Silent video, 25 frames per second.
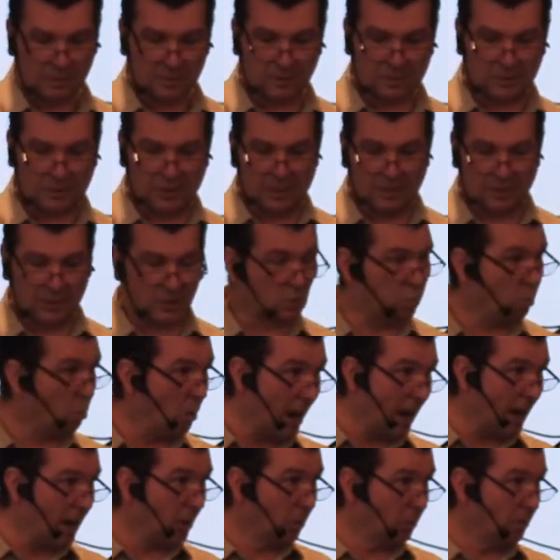To see this
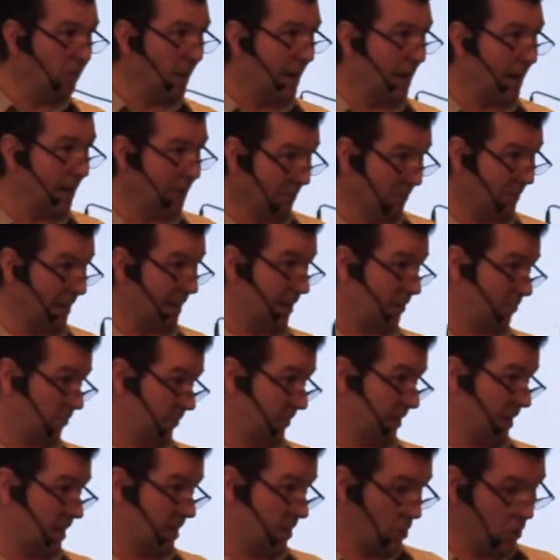wild man
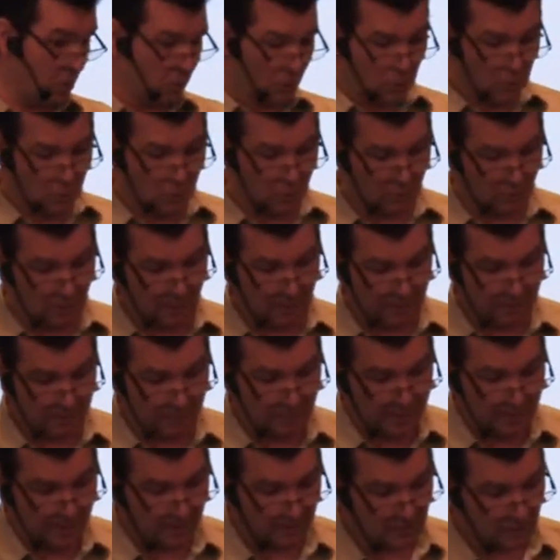that they knew in
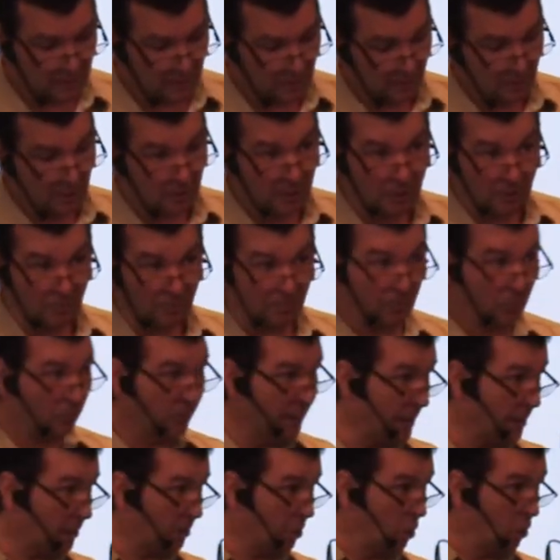the past,
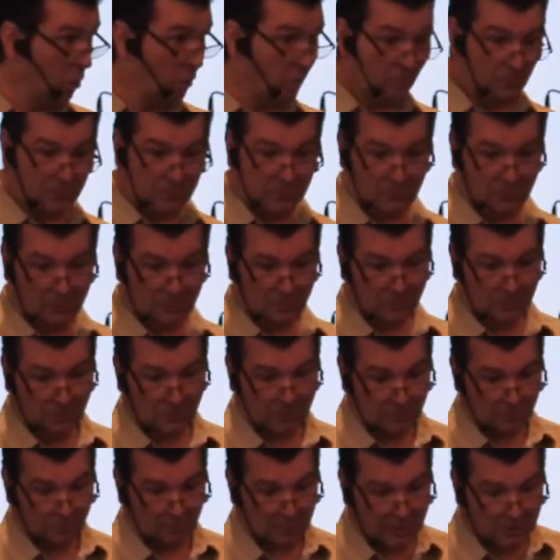fully clothed,
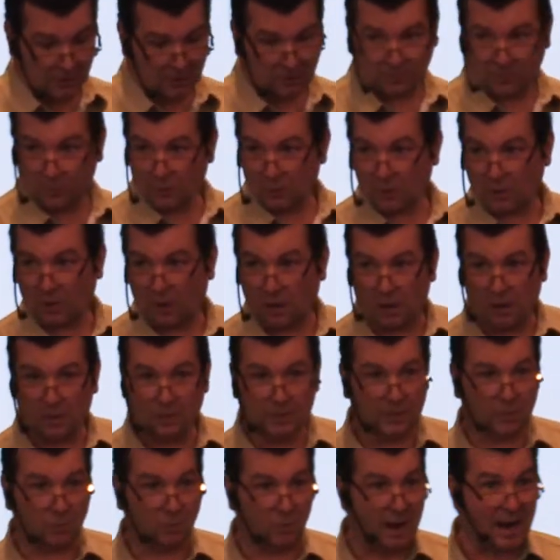peaceful,
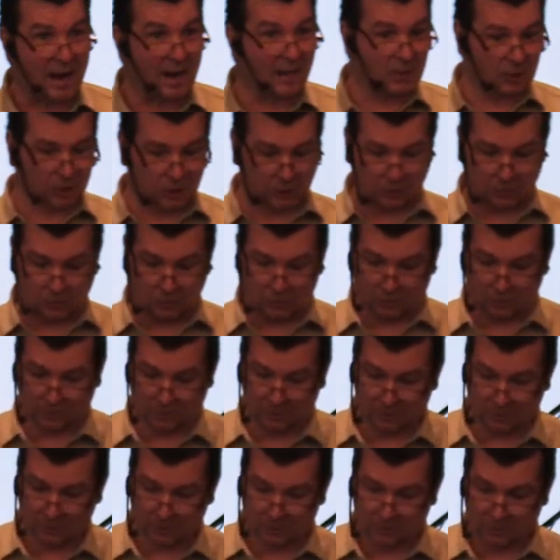calm, and rational,
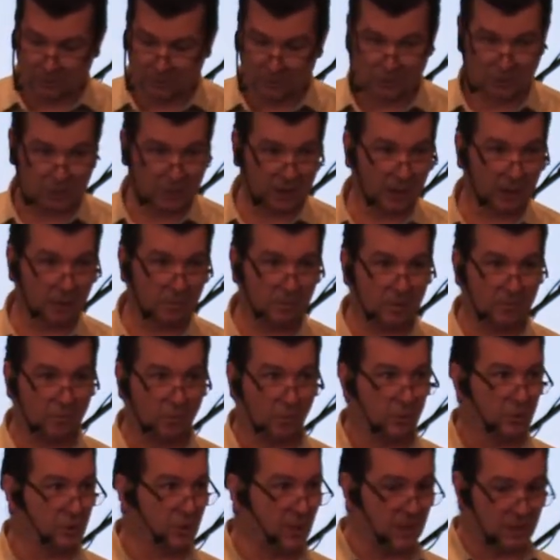sitting
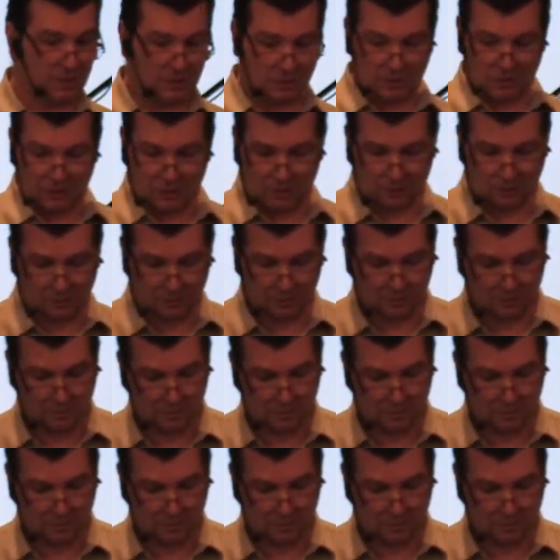before Jesus,